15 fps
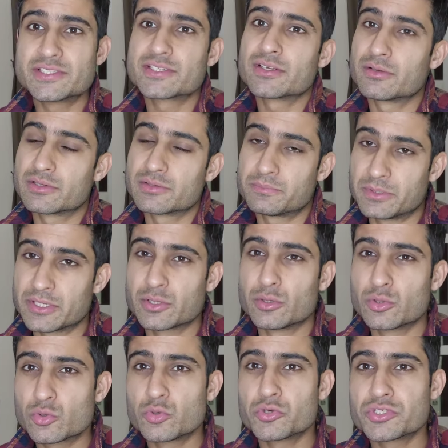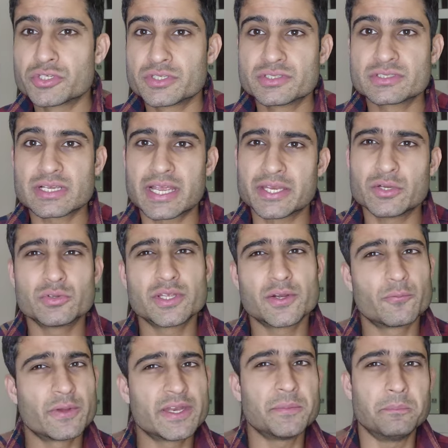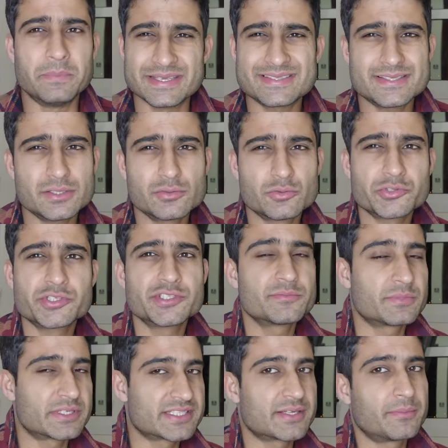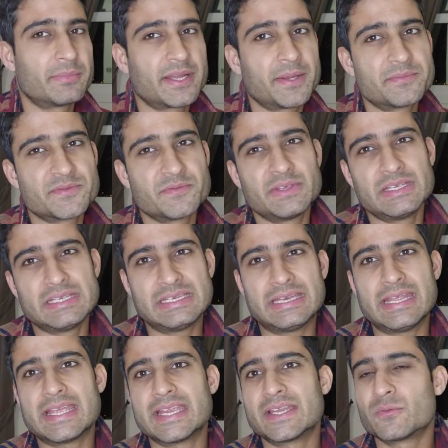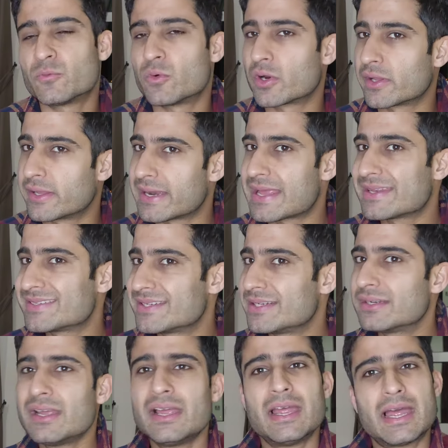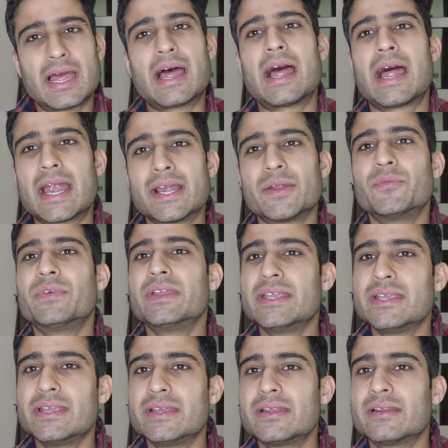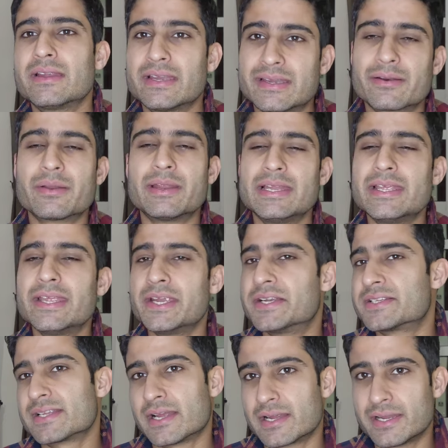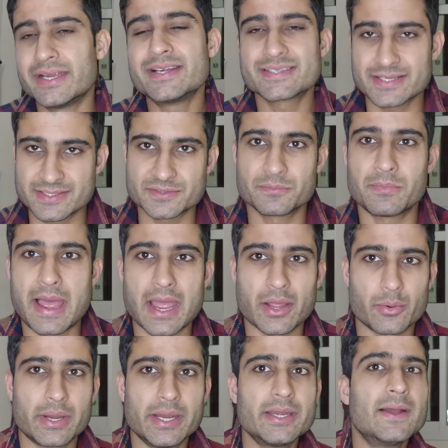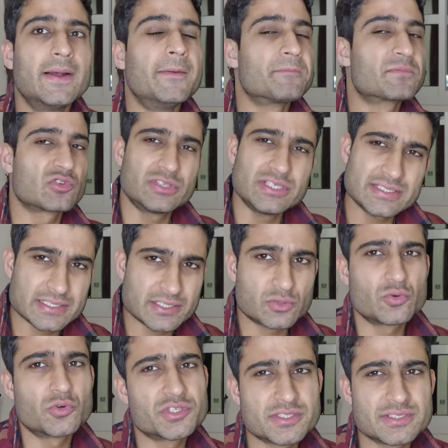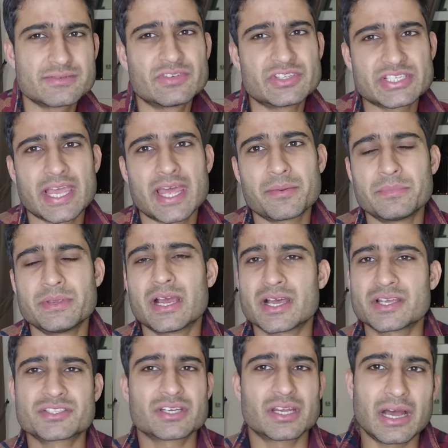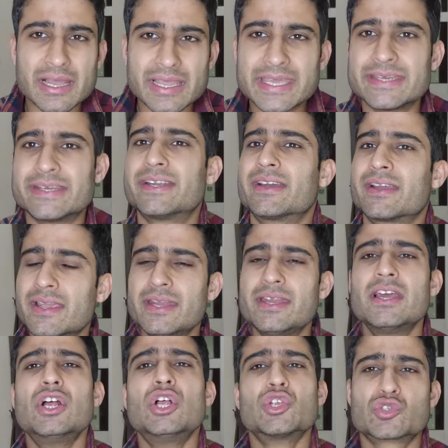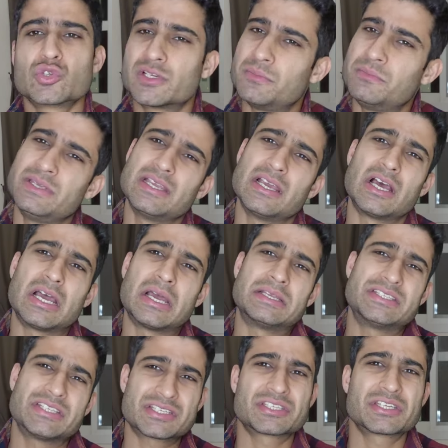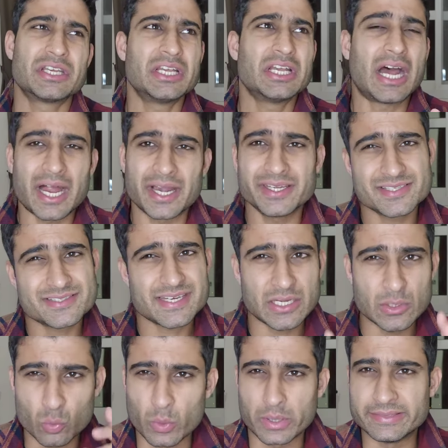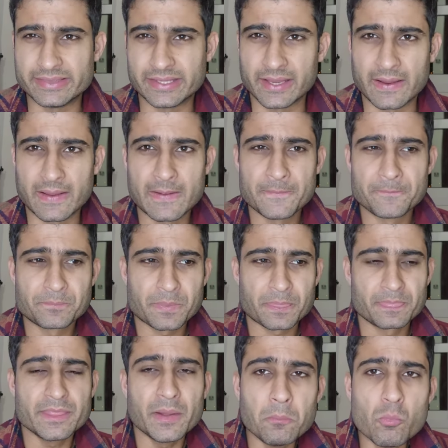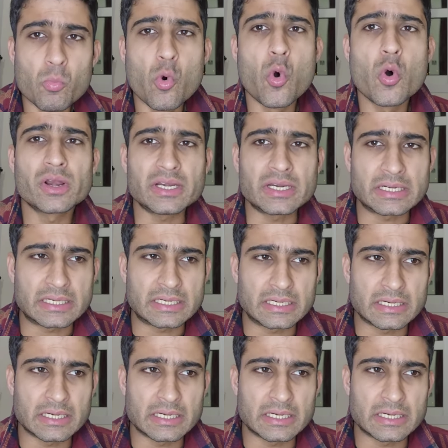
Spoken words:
you these particular questions. I know they're very basic questions, but sometimes we take it for granted, and it really hits us back, right? So these are the questions which can be asked again and again. So it'll be, just understand one thing, the more